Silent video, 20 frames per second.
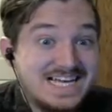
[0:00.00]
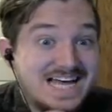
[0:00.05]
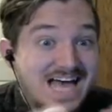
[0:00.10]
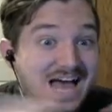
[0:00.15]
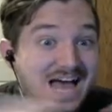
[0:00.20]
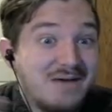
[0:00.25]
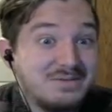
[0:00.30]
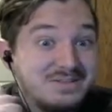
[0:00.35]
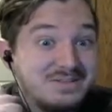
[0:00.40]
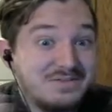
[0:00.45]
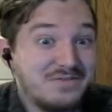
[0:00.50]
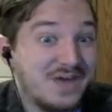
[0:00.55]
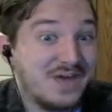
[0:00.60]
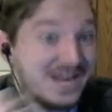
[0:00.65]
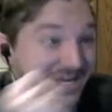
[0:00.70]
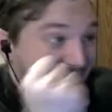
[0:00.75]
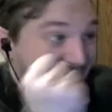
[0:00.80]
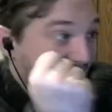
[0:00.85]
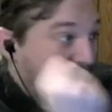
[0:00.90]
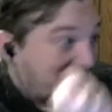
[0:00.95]
I was
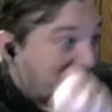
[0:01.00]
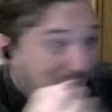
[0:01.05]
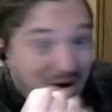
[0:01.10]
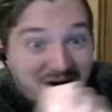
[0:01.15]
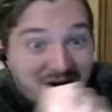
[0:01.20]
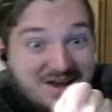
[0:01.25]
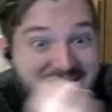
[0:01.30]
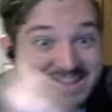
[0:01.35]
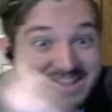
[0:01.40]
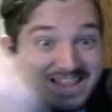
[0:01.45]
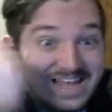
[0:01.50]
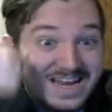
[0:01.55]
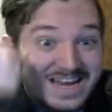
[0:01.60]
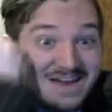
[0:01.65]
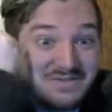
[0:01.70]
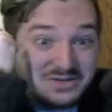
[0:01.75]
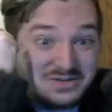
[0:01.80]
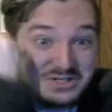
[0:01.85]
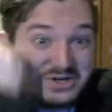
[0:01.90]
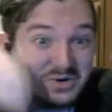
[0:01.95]
invited to a party and they
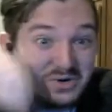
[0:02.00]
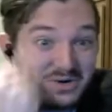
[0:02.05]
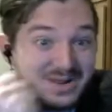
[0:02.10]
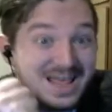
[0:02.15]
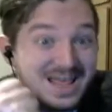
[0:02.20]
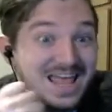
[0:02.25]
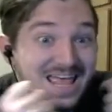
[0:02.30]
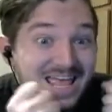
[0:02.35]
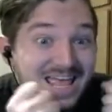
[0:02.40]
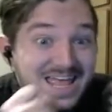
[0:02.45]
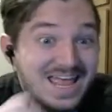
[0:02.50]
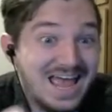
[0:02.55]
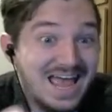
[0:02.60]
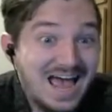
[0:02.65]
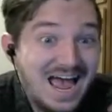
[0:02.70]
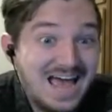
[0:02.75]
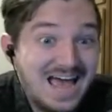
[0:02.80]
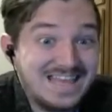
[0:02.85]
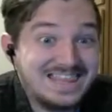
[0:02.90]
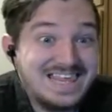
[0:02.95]
never showed up.
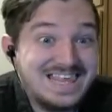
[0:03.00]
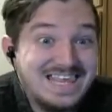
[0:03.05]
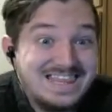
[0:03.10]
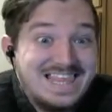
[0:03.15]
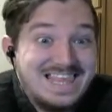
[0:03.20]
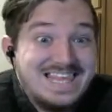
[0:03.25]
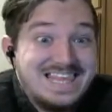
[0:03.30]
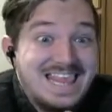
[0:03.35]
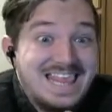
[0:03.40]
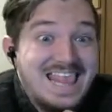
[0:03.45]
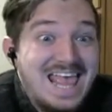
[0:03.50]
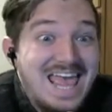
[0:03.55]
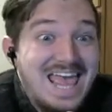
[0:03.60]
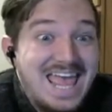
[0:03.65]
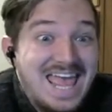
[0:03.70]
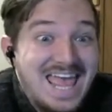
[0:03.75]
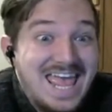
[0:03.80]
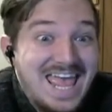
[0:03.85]
I think this is it.